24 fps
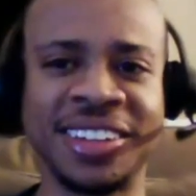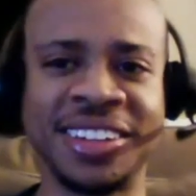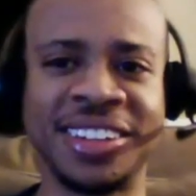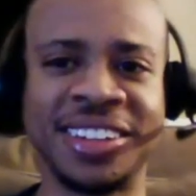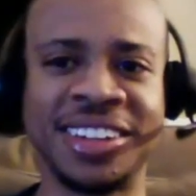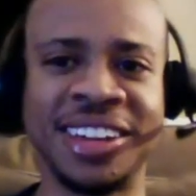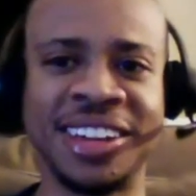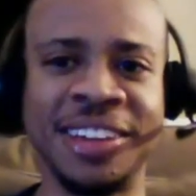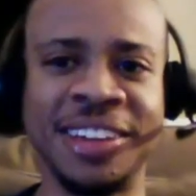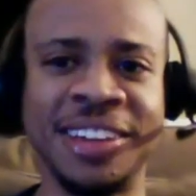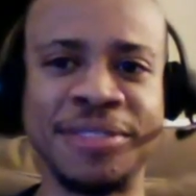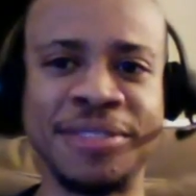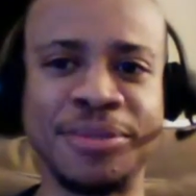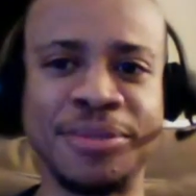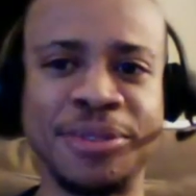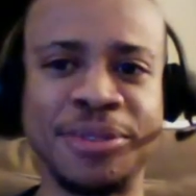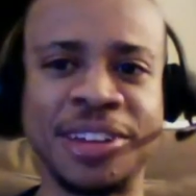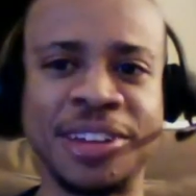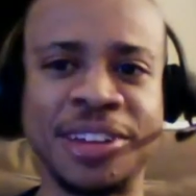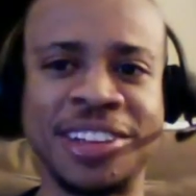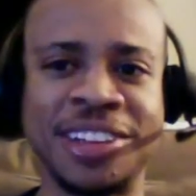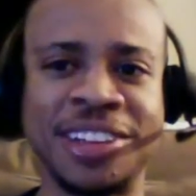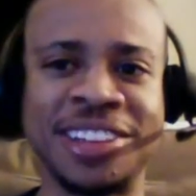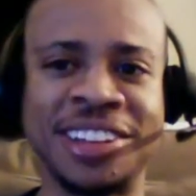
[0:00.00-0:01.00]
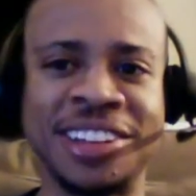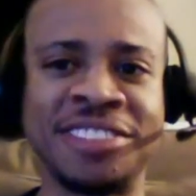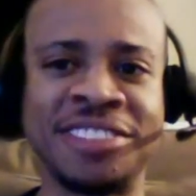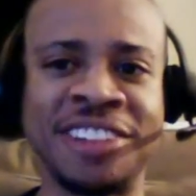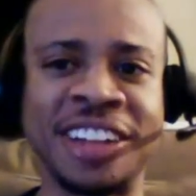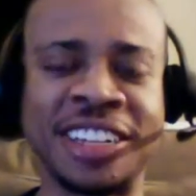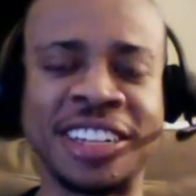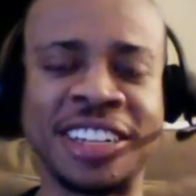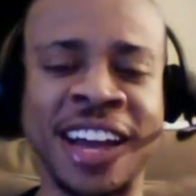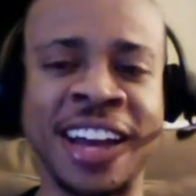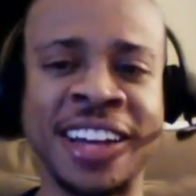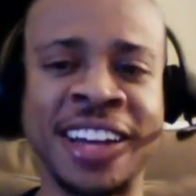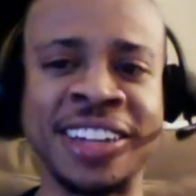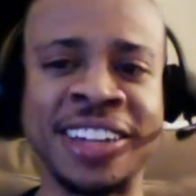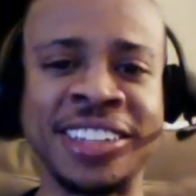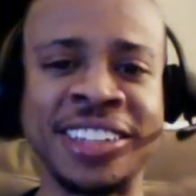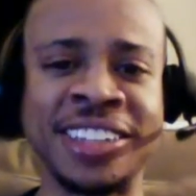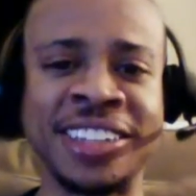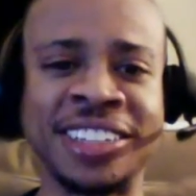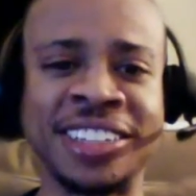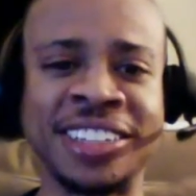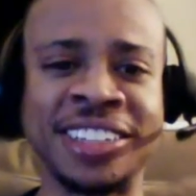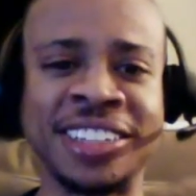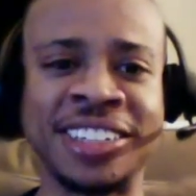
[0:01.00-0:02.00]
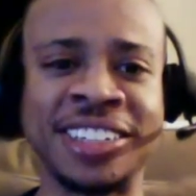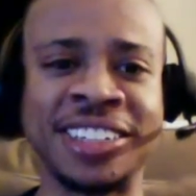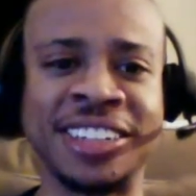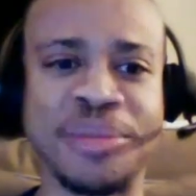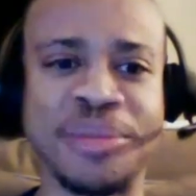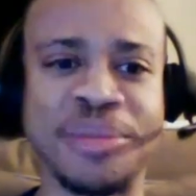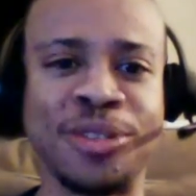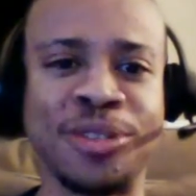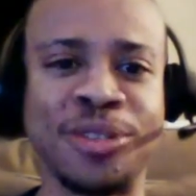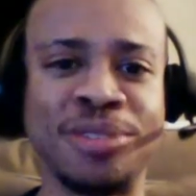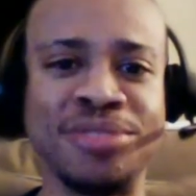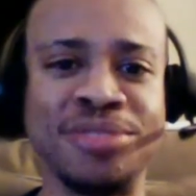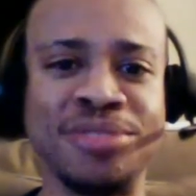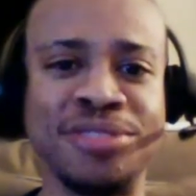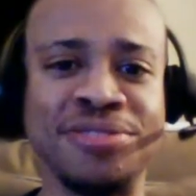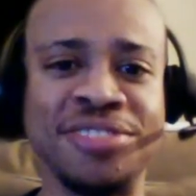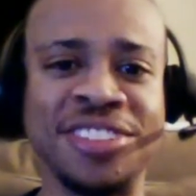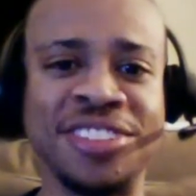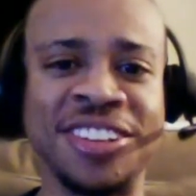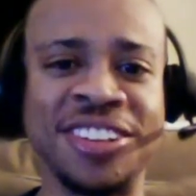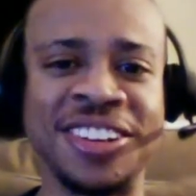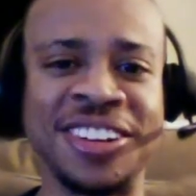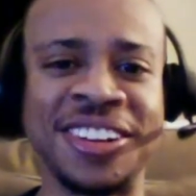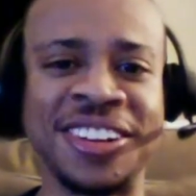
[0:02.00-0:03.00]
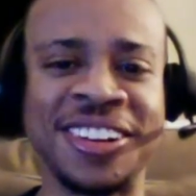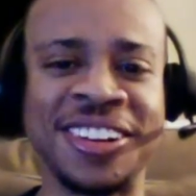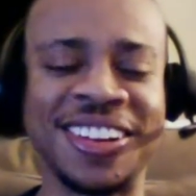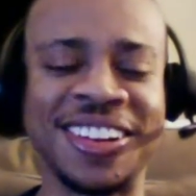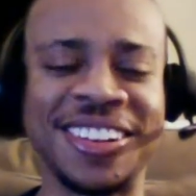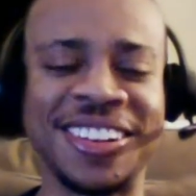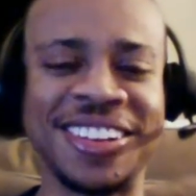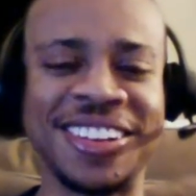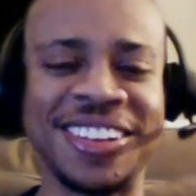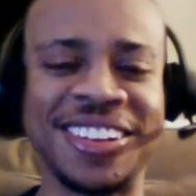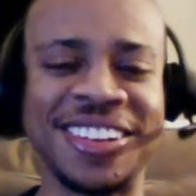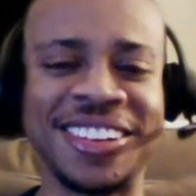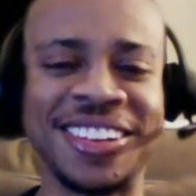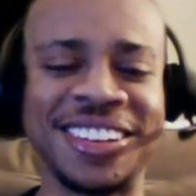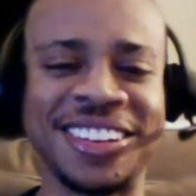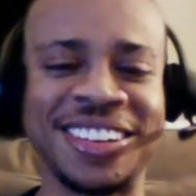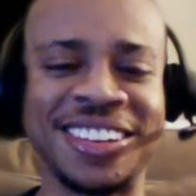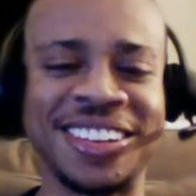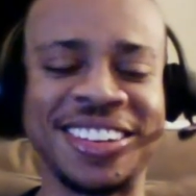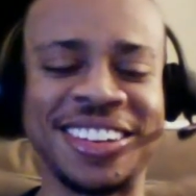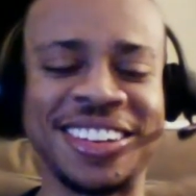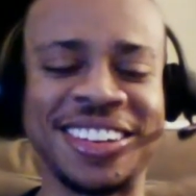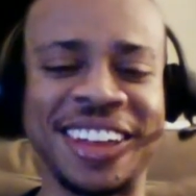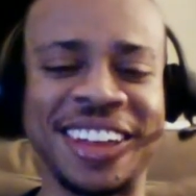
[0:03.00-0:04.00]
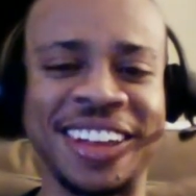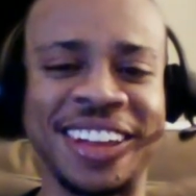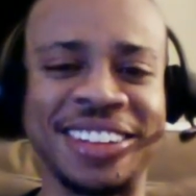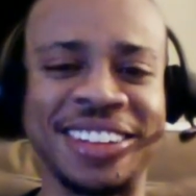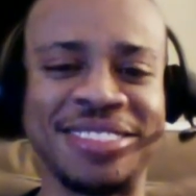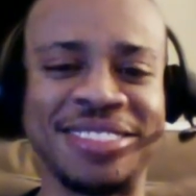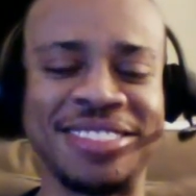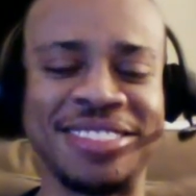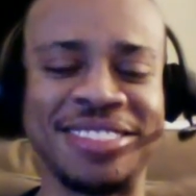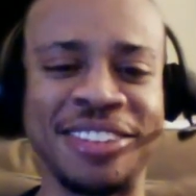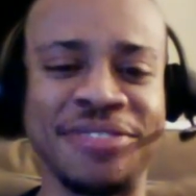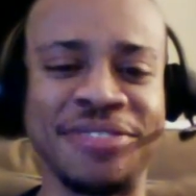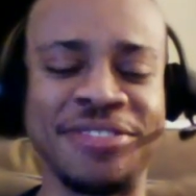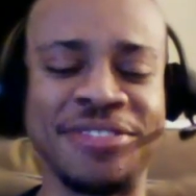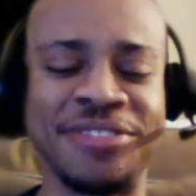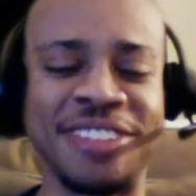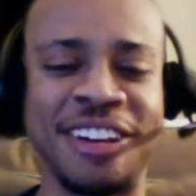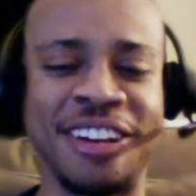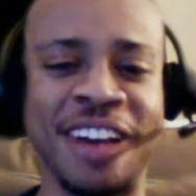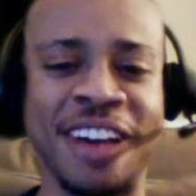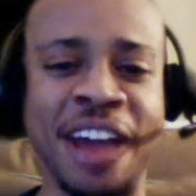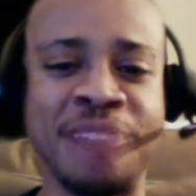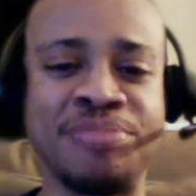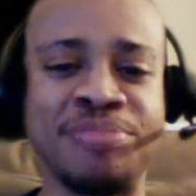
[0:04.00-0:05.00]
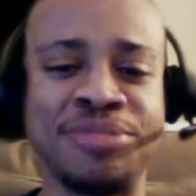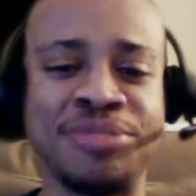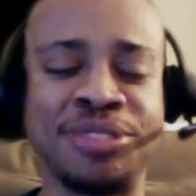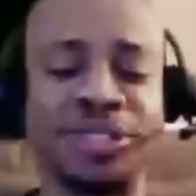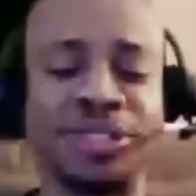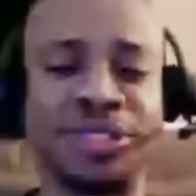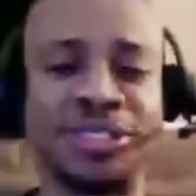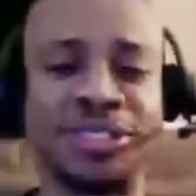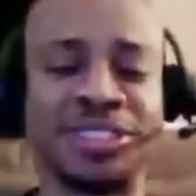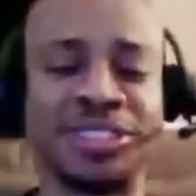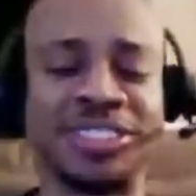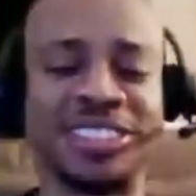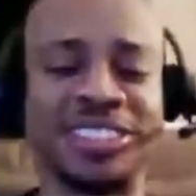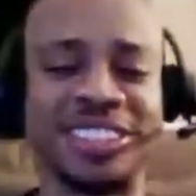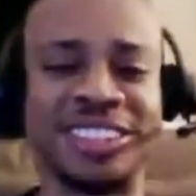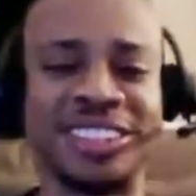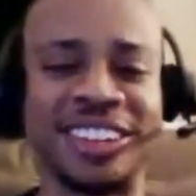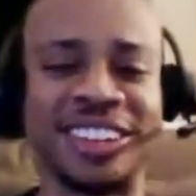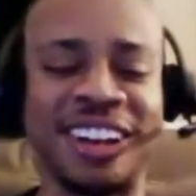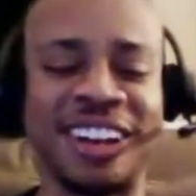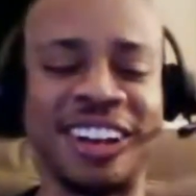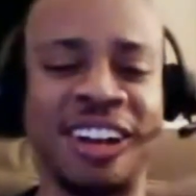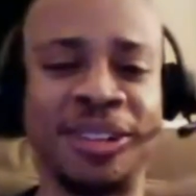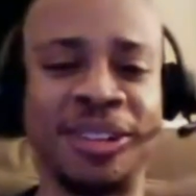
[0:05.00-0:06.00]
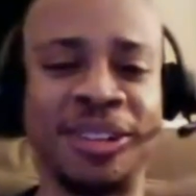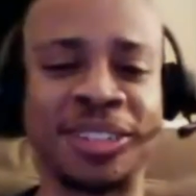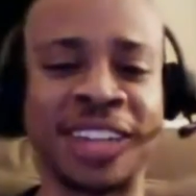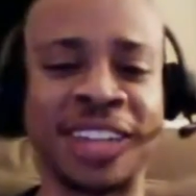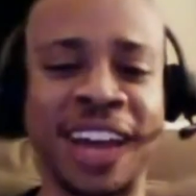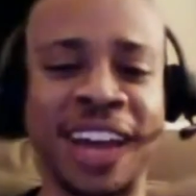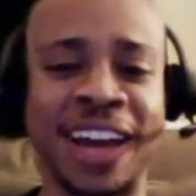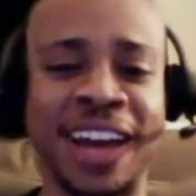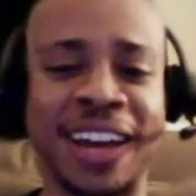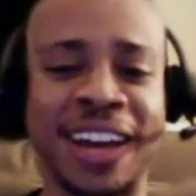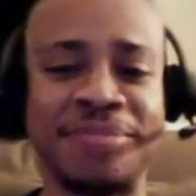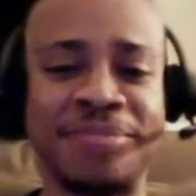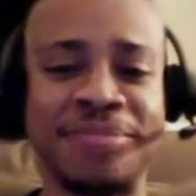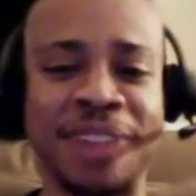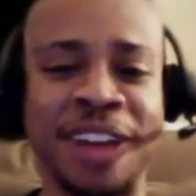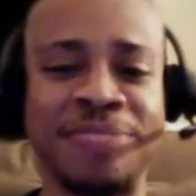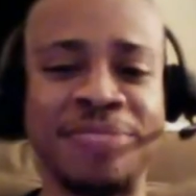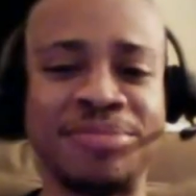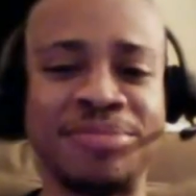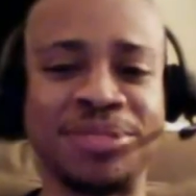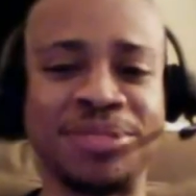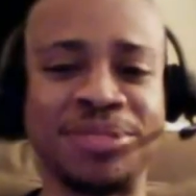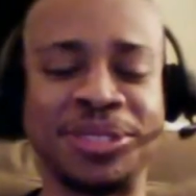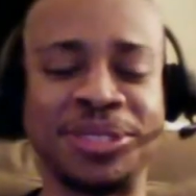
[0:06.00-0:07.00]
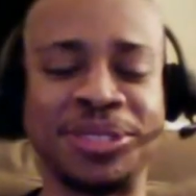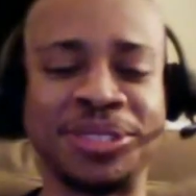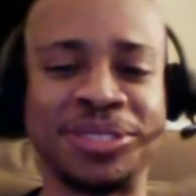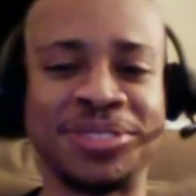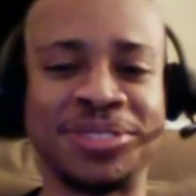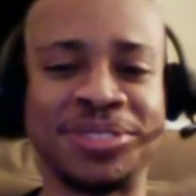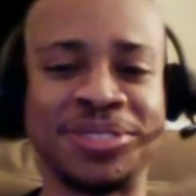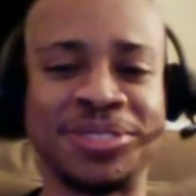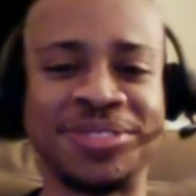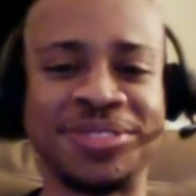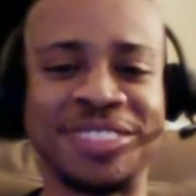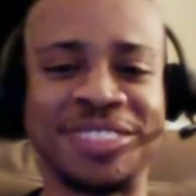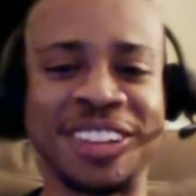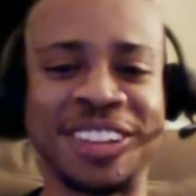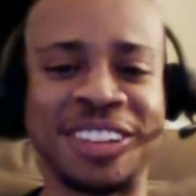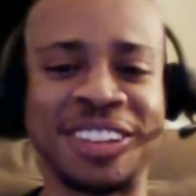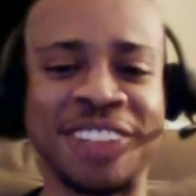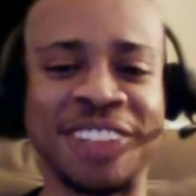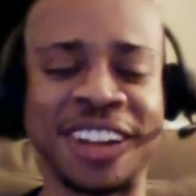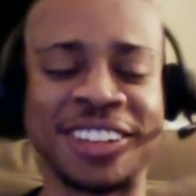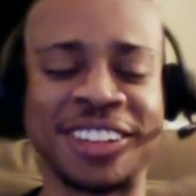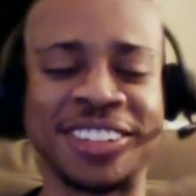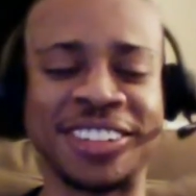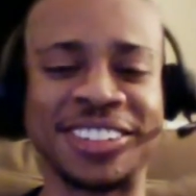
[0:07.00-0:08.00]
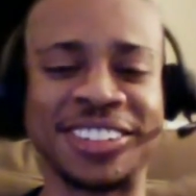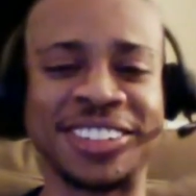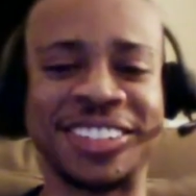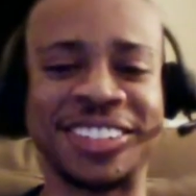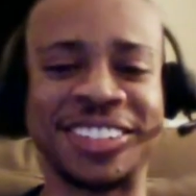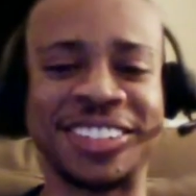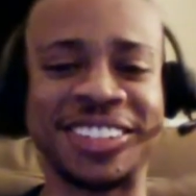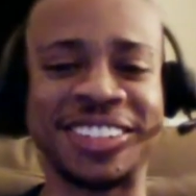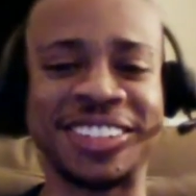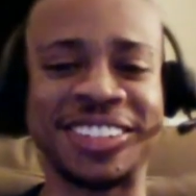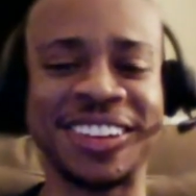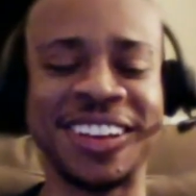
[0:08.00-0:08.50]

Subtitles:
even with the direct tie-in to the #1 movie that of April all-time April records,